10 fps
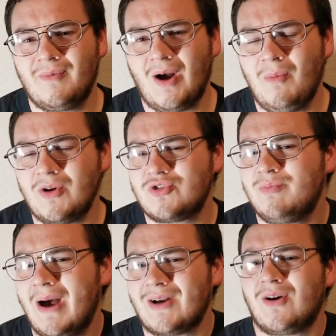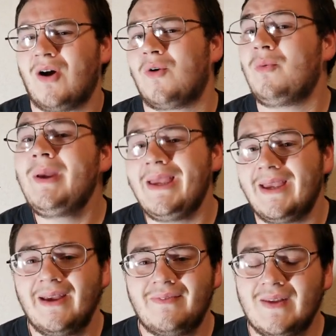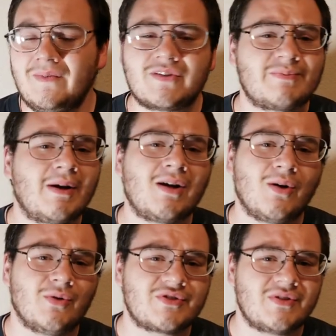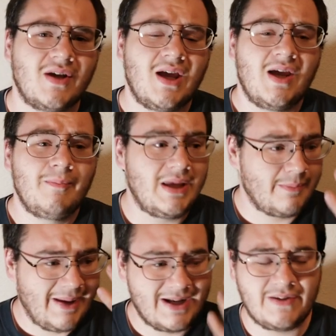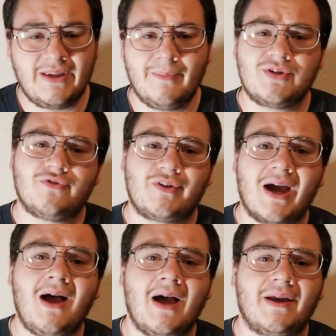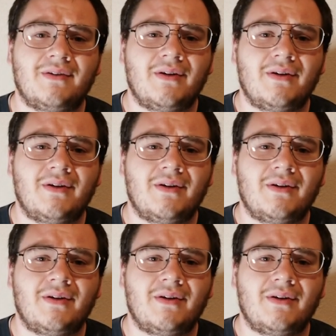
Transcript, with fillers: How much better are we than the sparrows, being made in the image of God?